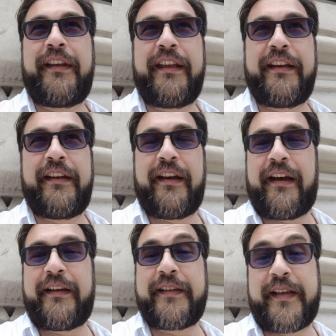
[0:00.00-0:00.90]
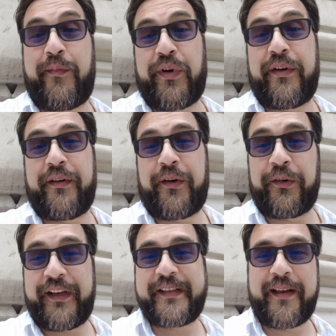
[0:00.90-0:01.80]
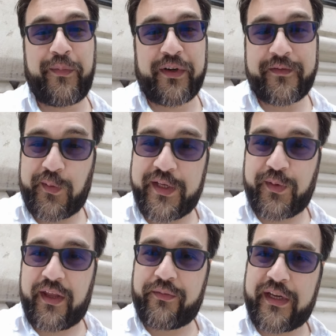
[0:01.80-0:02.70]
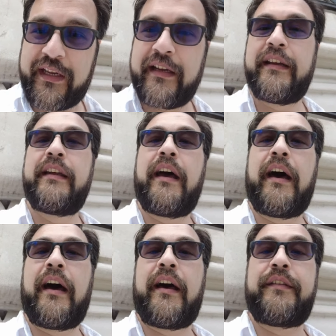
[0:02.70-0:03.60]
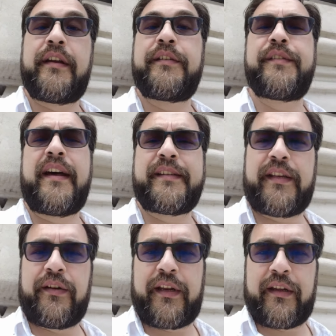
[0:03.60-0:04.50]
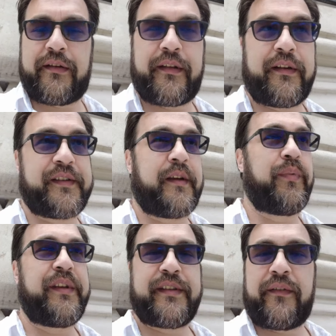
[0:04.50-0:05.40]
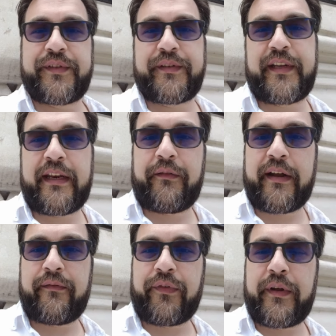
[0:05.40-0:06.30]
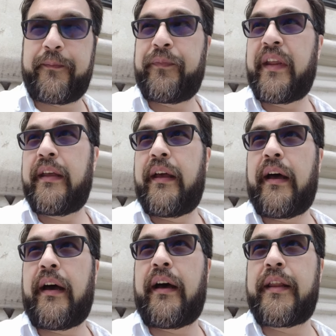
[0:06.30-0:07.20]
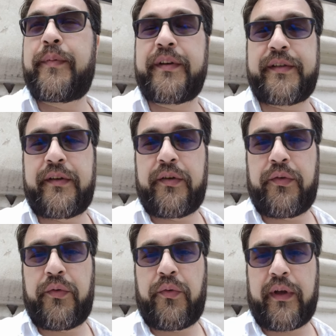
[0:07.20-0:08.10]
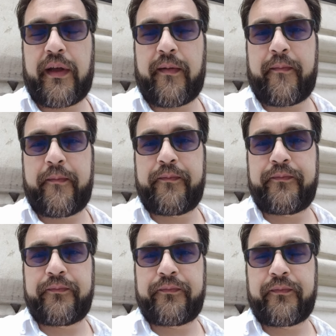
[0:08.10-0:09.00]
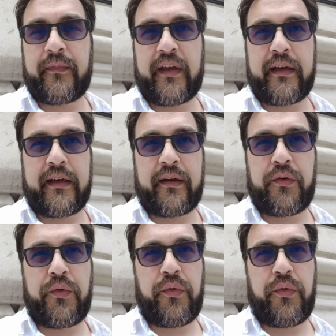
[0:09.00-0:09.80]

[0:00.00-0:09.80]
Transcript: in uh, December, early December of twenty twenty-three, uh, there's a lot of security here. There's a police officer standing right in front. Uh, the person who, um, uh, who